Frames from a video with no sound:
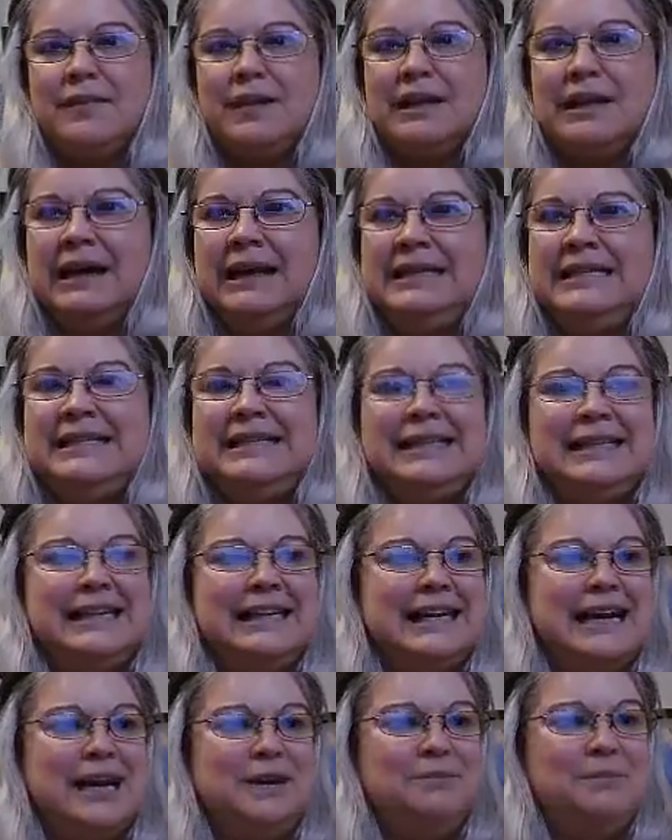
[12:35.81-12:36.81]
I didn't
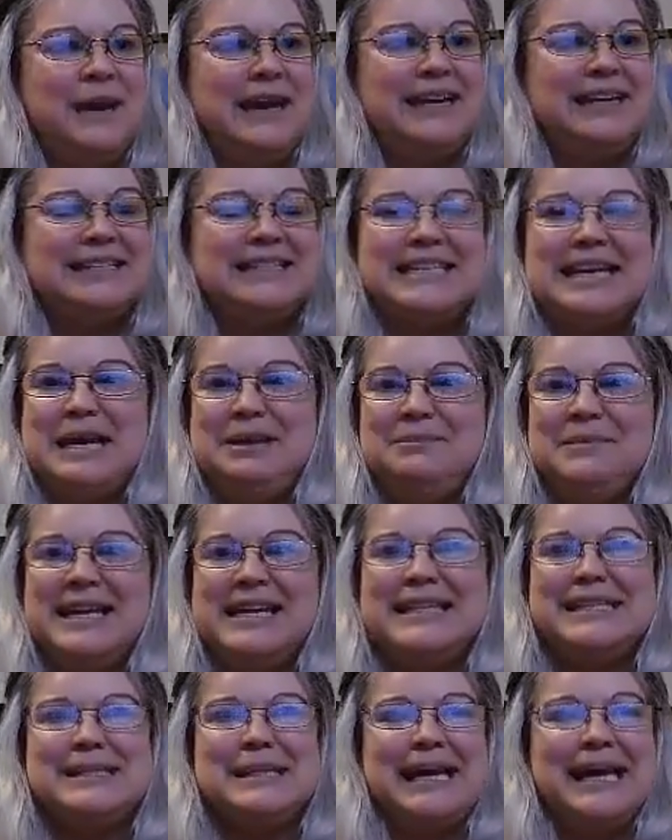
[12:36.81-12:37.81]
think I'd make it 10
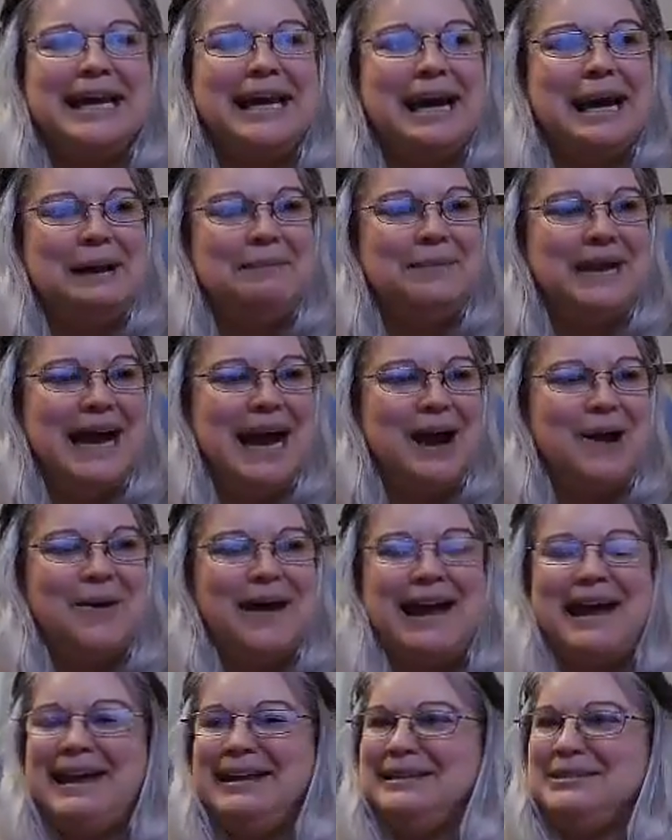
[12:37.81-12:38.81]
minutes, and I'm now
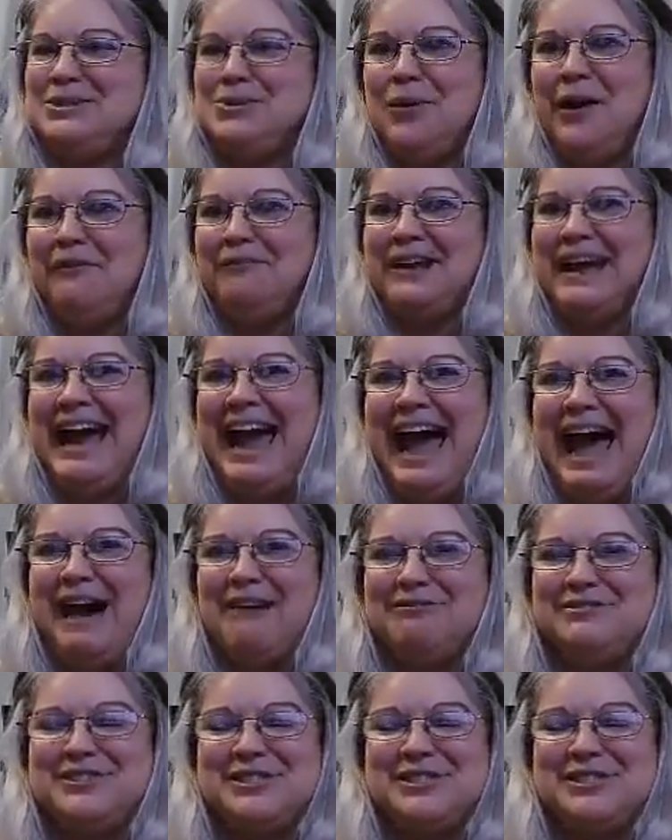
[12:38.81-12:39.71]
at 12 and a half.